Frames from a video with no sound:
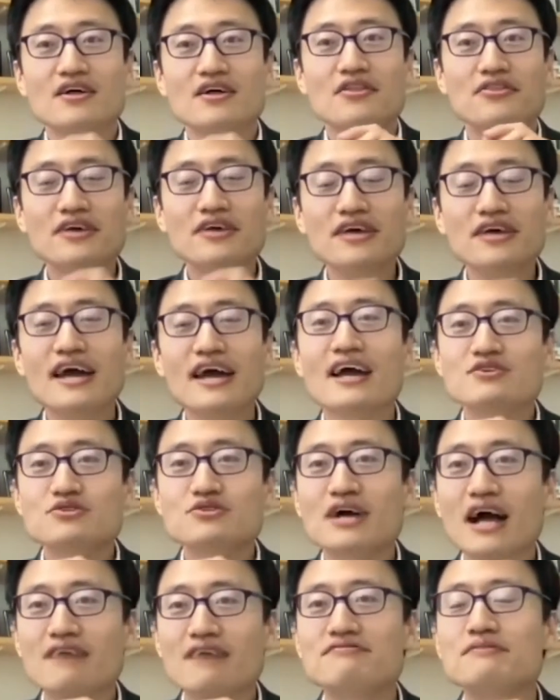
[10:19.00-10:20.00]
they
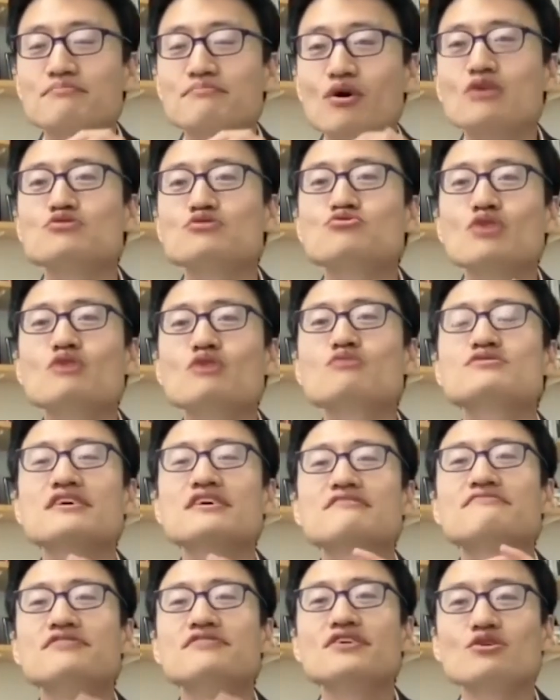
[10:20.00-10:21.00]
actually have a more
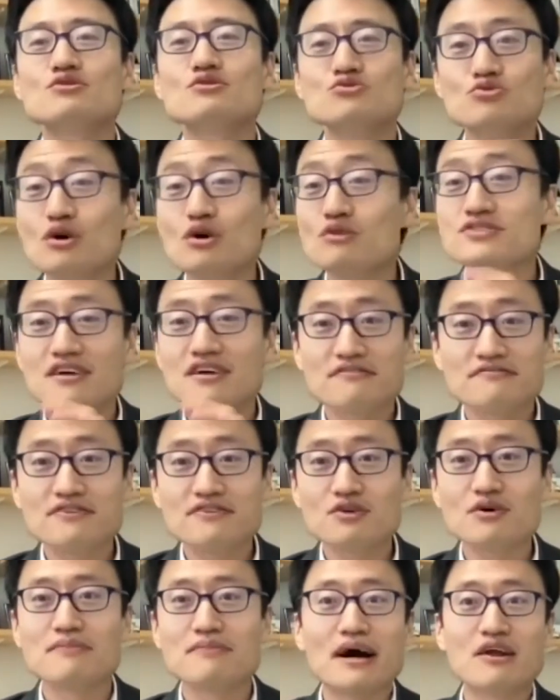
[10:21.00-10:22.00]
rosier
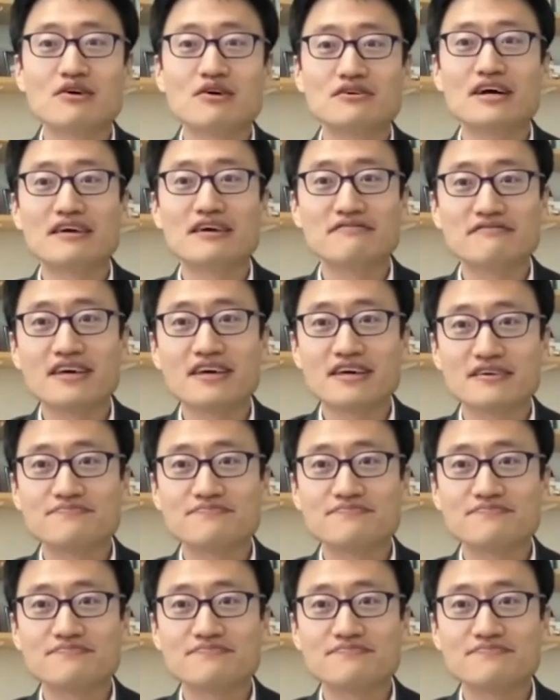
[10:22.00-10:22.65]
view about AV.